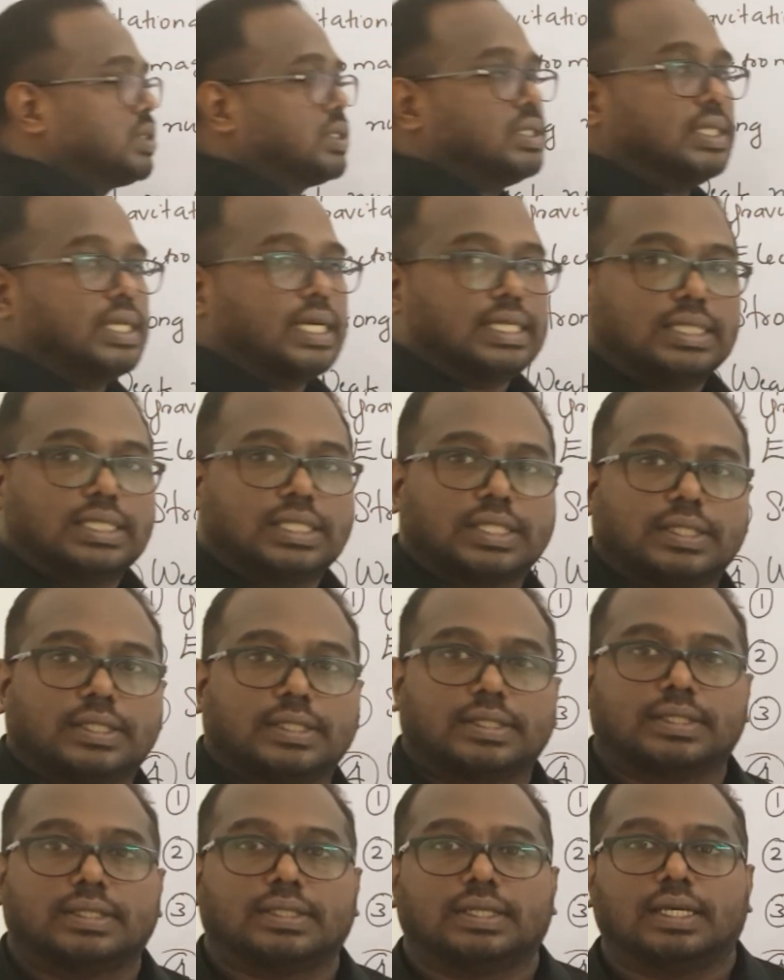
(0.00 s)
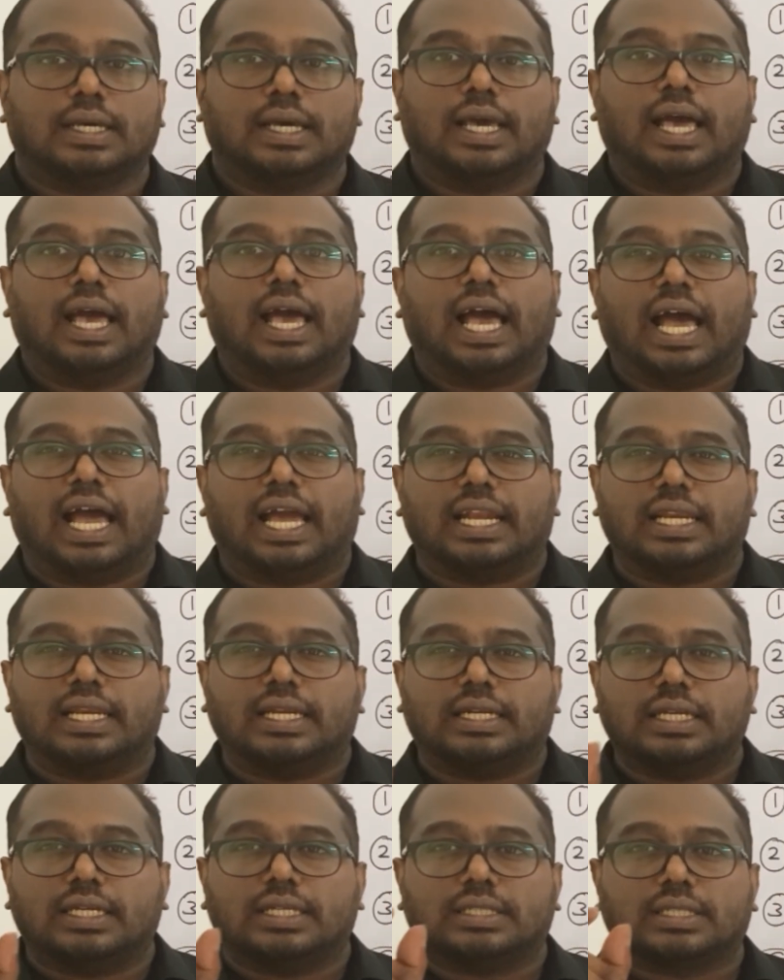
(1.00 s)
in nature. And
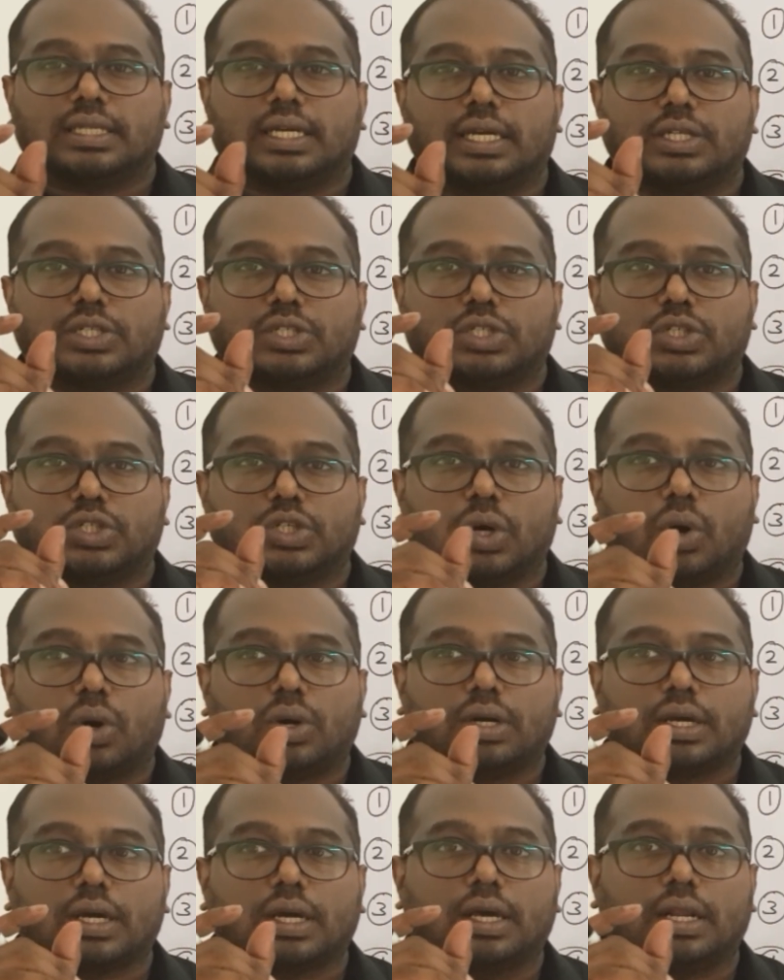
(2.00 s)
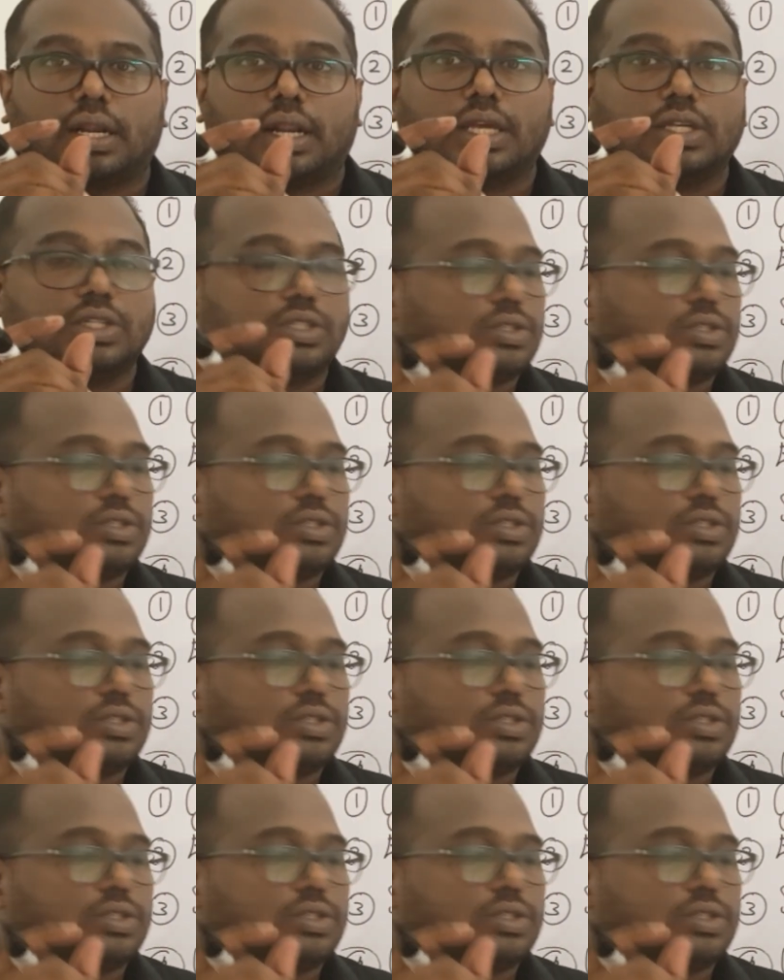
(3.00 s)
it is a short range